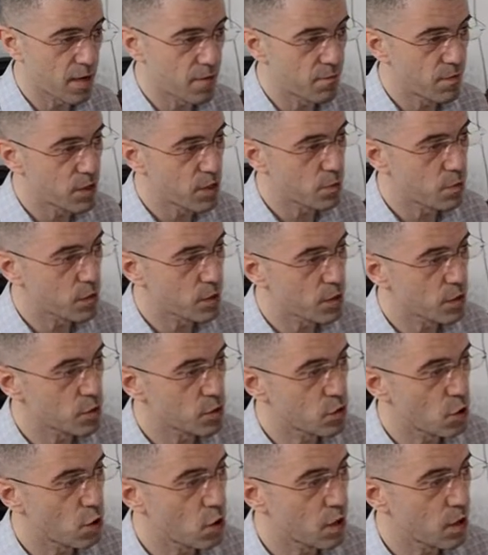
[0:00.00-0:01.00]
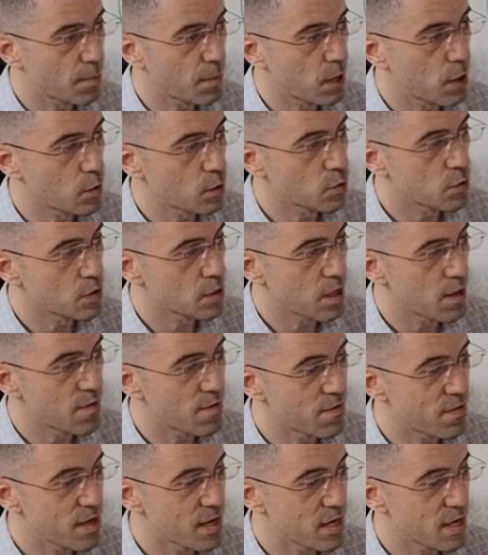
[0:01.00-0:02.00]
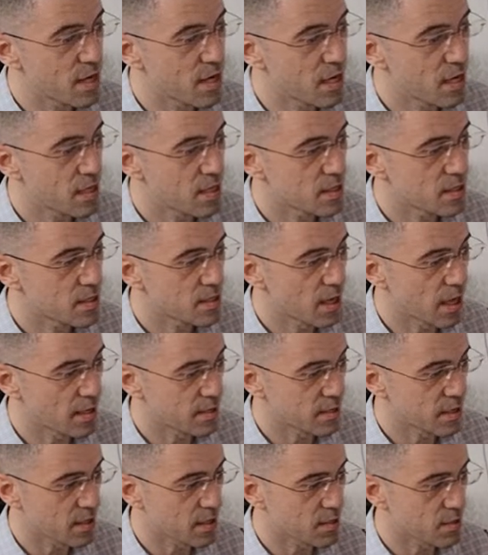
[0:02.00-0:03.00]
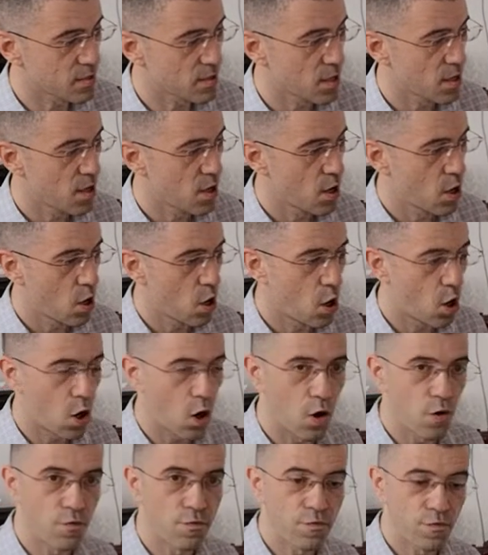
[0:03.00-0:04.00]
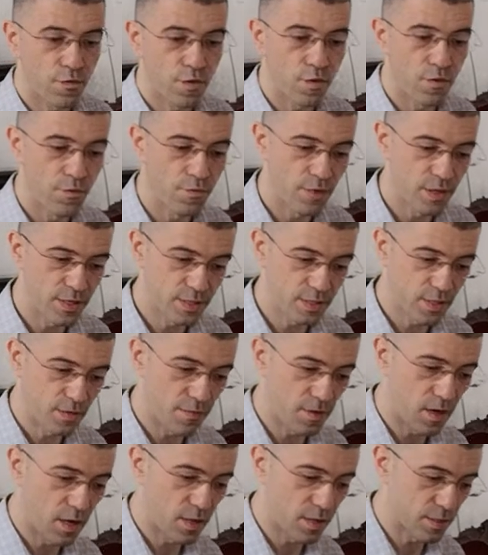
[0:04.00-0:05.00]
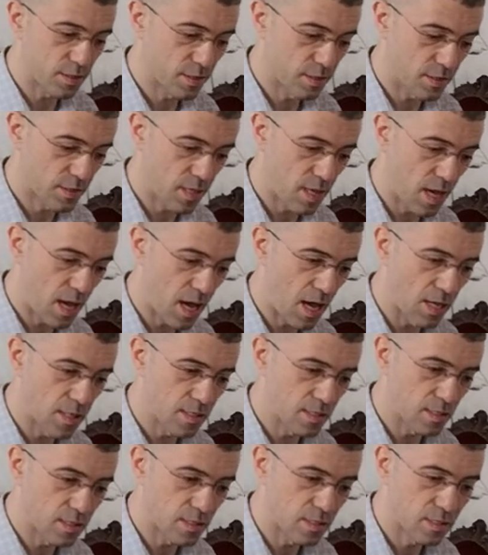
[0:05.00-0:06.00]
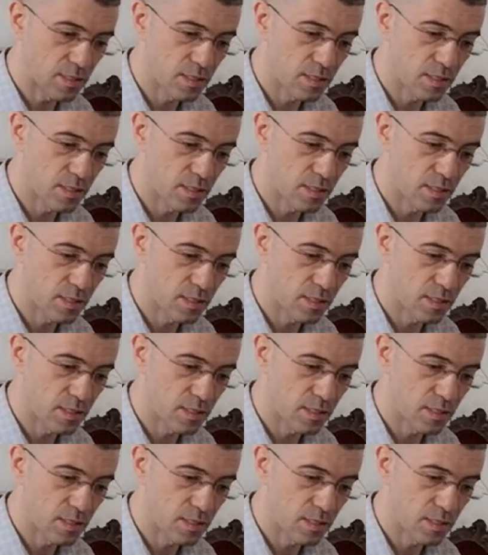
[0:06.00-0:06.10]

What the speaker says: video, we're going to talk about the settings of this device, and